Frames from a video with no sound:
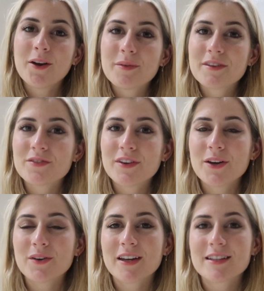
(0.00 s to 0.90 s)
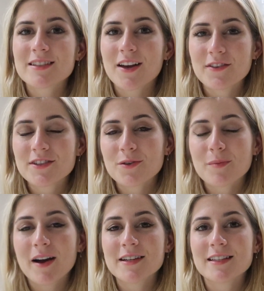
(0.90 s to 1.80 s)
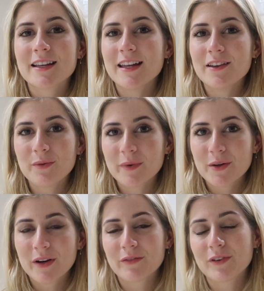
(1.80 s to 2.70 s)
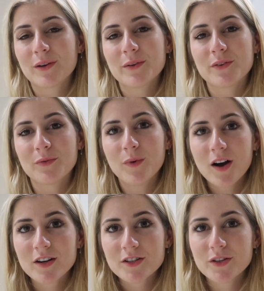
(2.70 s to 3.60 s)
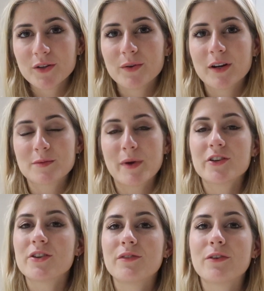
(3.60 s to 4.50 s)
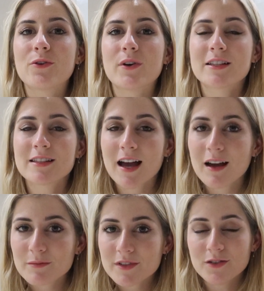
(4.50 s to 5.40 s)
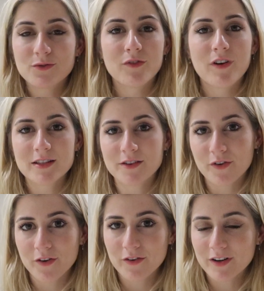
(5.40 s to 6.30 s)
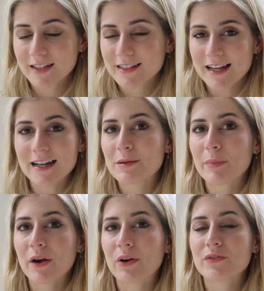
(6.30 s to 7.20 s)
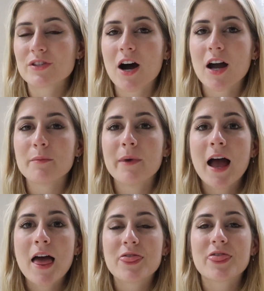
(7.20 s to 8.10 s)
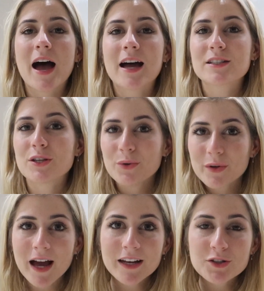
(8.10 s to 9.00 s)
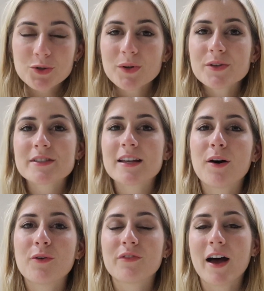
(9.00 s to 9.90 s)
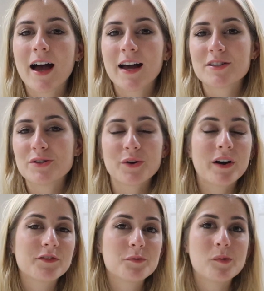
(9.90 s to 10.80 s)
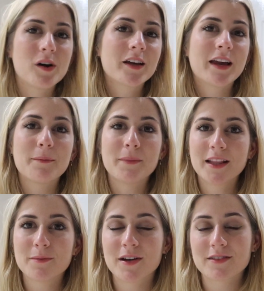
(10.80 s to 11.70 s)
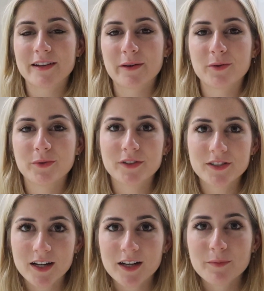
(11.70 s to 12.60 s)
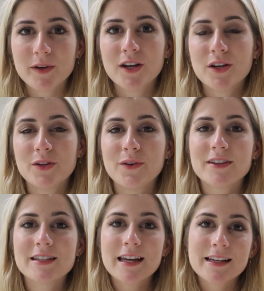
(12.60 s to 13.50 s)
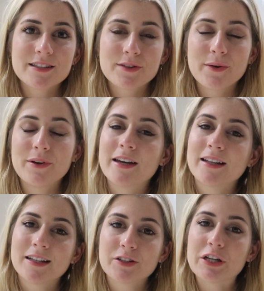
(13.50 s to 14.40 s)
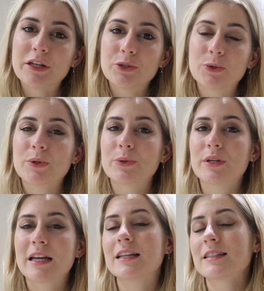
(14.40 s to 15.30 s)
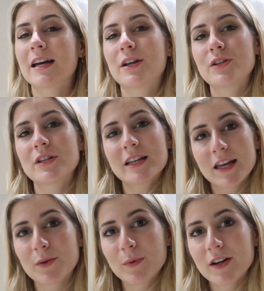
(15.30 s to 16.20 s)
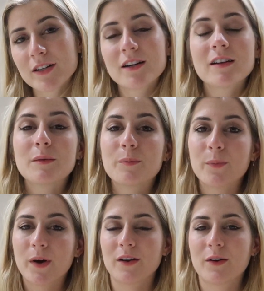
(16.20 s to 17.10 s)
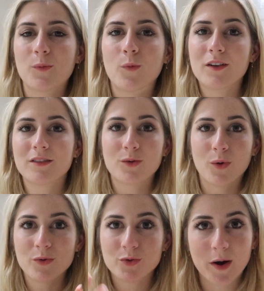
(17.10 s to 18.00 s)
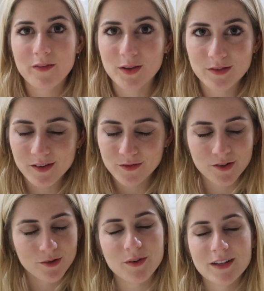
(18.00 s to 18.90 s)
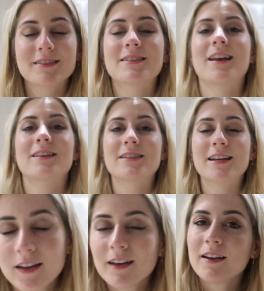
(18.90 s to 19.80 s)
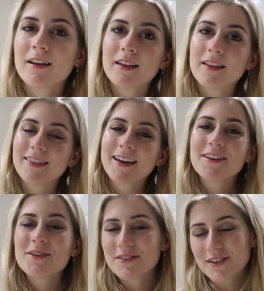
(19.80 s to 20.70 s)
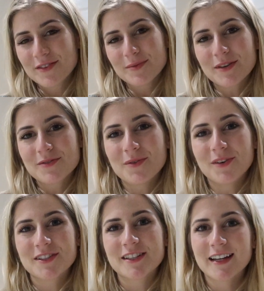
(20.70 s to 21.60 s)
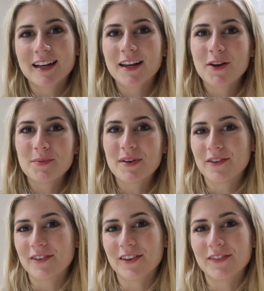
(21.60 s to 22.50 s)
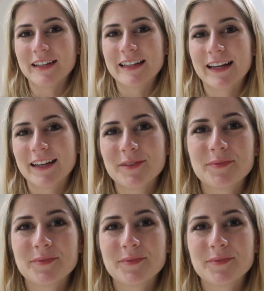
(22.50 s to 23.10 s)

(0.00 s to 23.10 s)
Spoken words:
hope this video can serve as a reminder that even when you have loads of work to do, especially if you've got exams and you're revising for an extended period of time, that you can enjoy yourself and you don't have to be working at a million miles an hour all the time. You can take it slowly and actually enjoy your days and get the work done, but whilst not driving yourself to insanity. Thank you so much for watching, and I hope you have a lovely day.